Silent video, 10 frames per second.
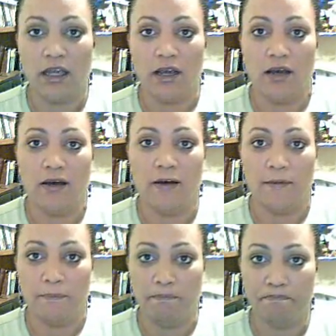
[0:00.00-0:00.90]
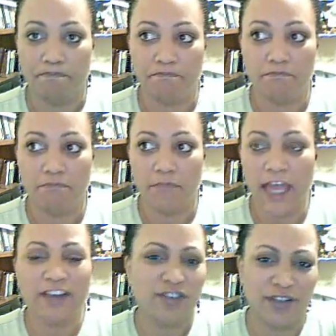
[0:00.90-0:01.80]

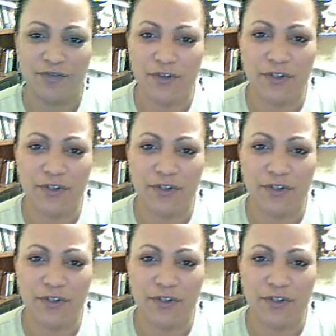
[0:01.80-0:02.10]
Actually